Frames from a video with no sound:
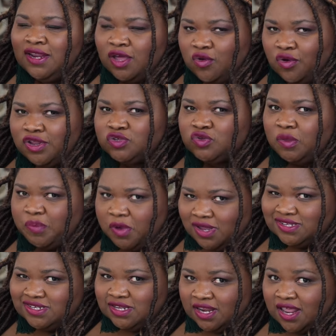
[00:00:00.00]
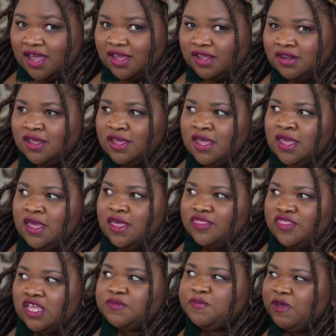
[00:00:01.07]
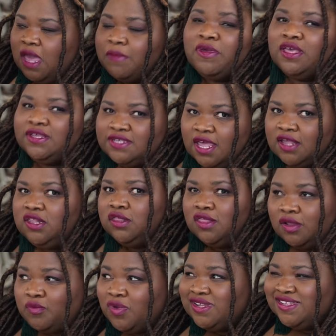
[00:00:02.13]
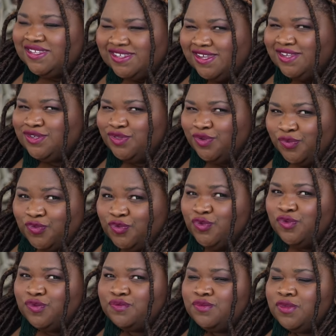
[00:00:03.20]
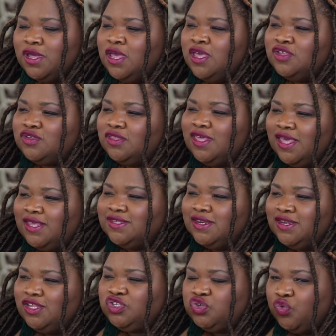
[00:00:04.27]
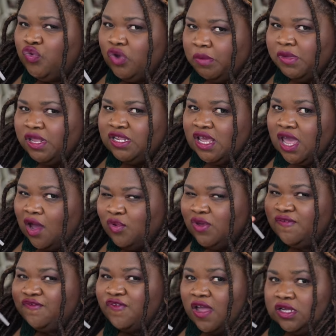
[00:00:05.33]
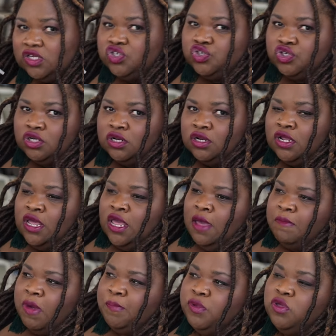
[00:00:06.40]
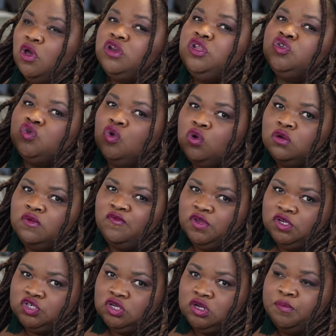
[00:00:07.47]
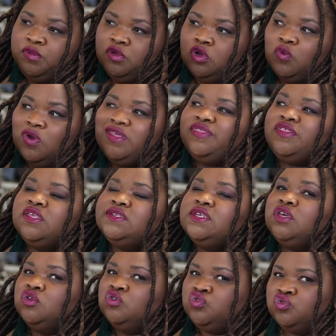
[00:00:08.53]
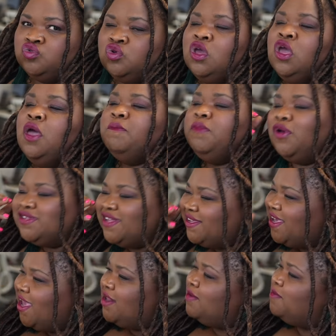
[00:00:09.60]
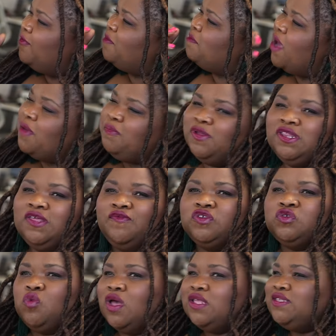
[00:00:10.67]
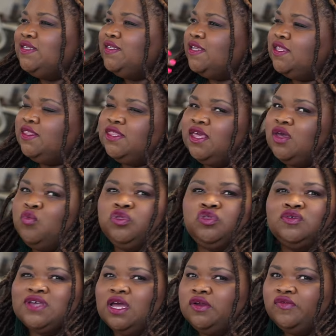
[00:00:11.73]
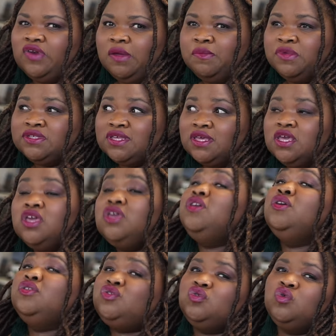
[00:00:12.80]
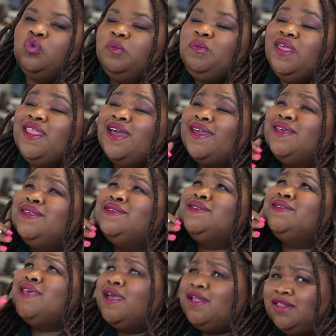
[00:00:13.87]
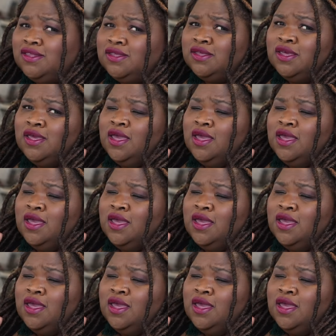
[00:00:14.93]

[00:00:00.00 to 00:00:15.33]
in accordance with the party line. That's becoming exactly what he sees in the room. So there is a need to remedy how we function, but beyond his own vision and beyond what he thinks he can do. Because again, my belief is once he's in there with those kind of numbers, he too will be like exactly